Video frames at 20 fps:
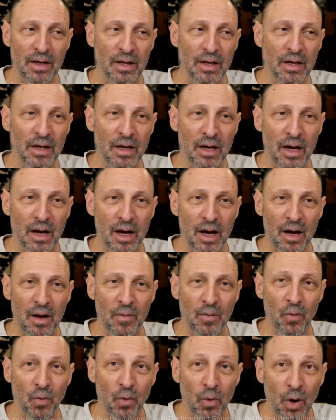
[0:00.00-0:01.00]

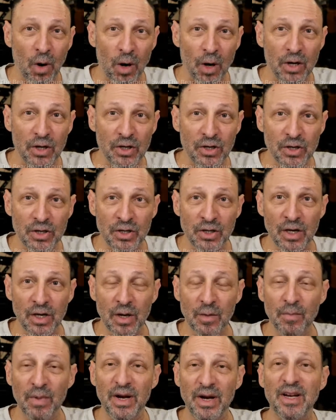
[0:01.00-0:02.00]
works,
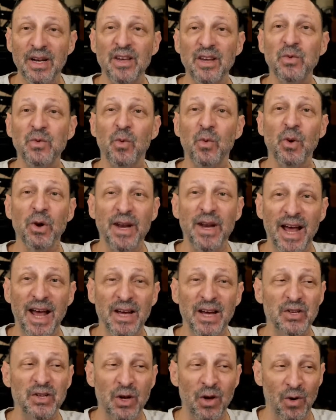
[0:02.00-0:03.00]
but it doesn't work in
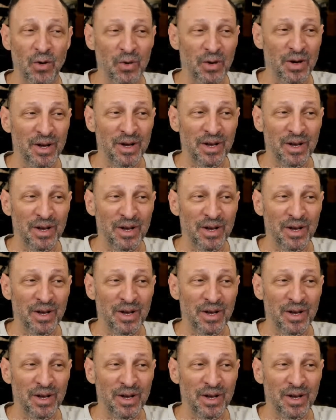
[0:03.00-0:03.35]
Xcode.